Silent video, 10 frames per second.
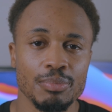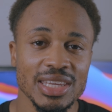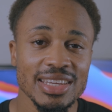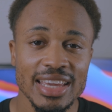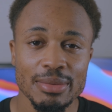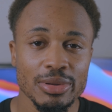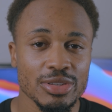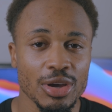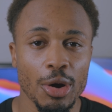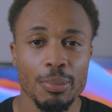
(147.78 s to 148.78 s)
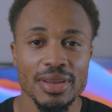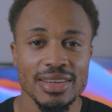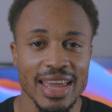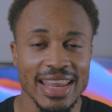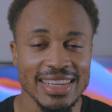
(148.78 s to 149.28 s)
Being able to
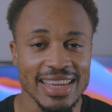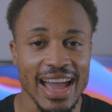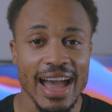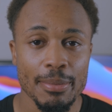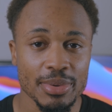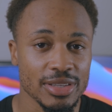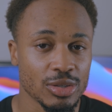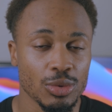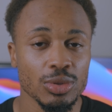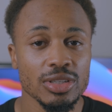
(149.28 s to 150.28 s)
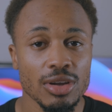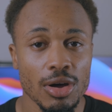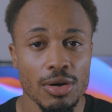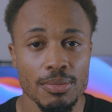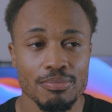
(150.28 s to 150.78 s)
open any app is cool and
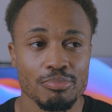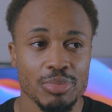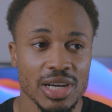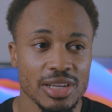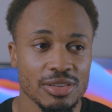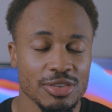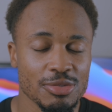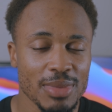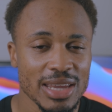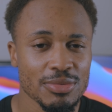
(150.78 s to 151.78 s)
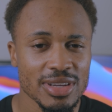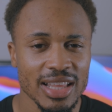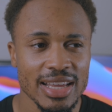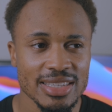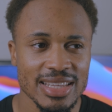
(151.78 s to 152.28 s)
all, but you may
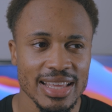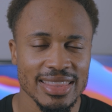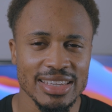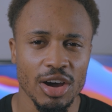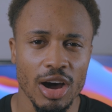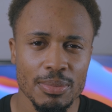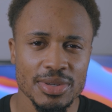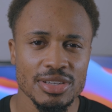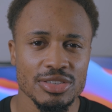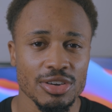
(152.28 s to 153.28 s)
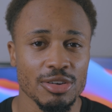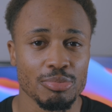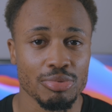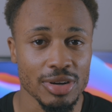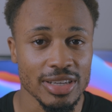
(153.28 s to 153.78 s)
realize that the options are
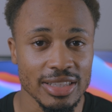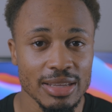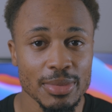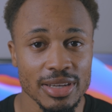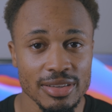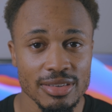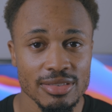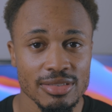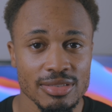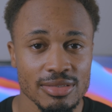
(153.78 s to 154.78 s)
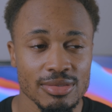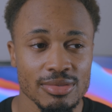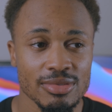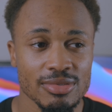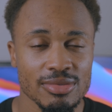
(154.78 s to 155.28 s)
pretty limited.
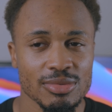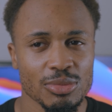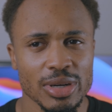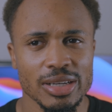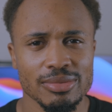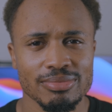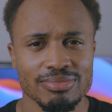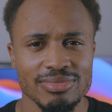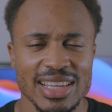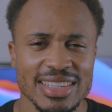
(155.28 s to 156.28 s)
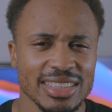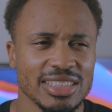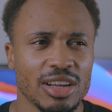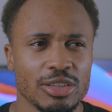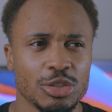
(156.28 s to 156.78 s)
Well, that's
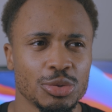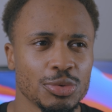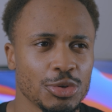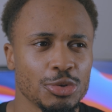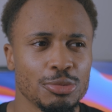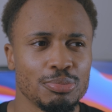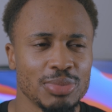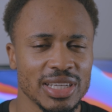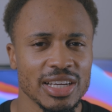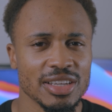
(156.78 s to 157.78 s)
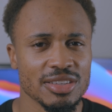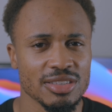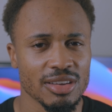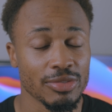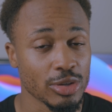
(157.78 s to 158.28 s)
actually not true
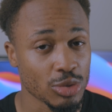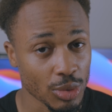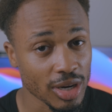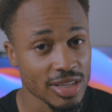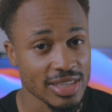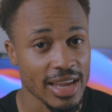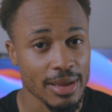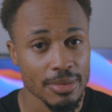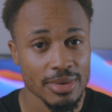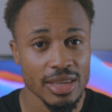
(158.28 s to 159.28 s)
because of the Shortcuts app.